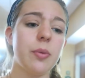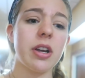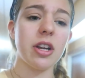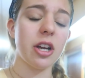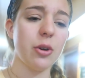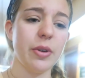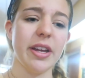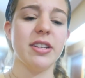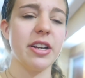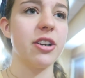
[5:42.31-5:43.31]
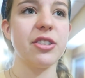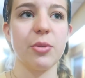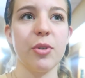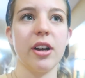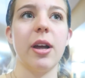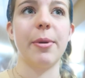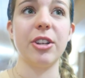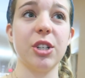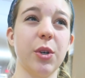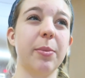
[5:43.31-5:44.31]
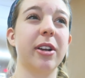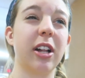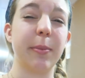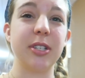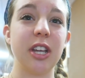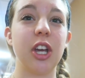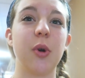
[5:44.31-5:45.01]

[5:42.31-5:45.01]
Then we're gonna go get dinner somewhere. I'm not sure, but I'll update